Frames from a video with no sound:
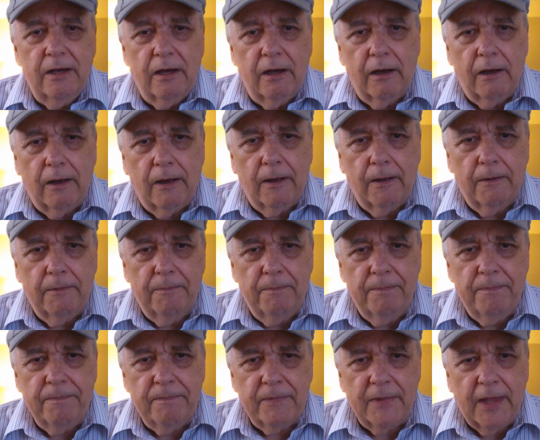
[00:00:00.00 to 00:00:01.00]

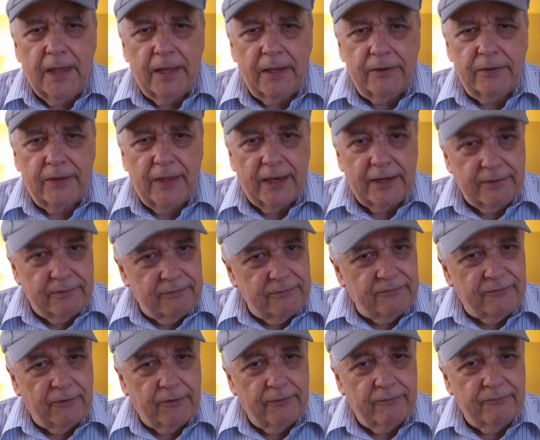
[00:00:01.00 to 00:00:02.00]
and that
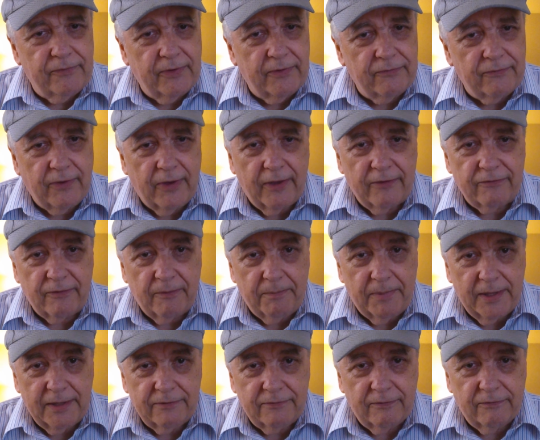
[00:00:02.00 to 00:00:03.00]
served as a
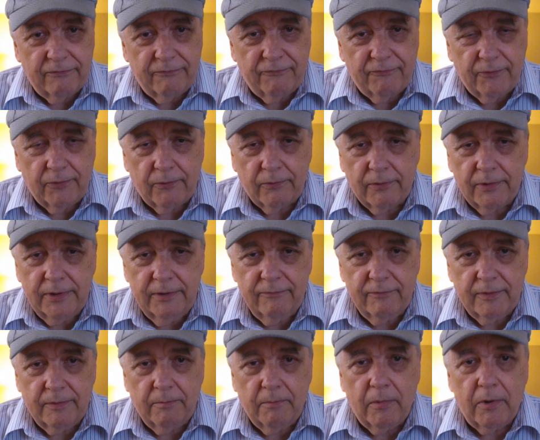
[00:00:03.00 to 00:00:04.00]
basis for
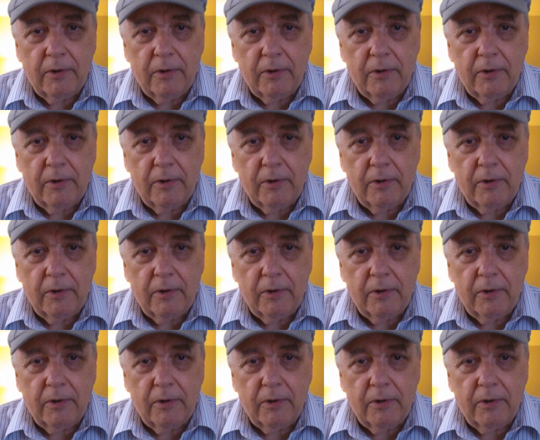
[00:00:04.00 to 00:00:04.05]
even